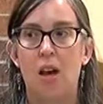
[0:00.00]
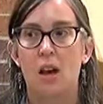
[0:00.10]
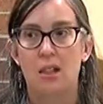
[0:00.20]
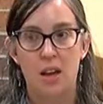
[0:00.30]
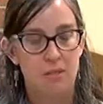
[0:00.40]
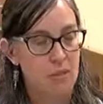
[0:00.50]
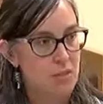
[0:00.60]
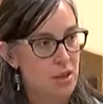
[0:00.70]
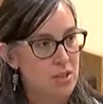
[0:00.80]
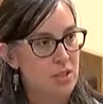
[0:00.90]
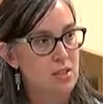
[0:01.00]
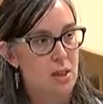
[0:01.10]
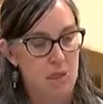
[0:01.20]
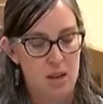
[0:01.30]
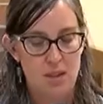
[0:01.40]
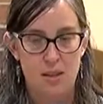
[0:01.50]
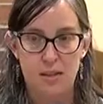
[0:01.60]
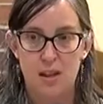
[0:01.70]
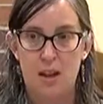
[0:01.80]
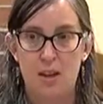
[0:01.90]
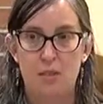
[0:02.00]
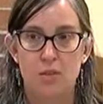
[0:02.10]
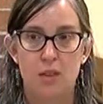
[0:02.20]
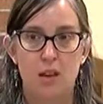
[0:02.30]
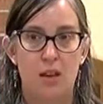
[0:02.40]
A lot of the projects come in this category,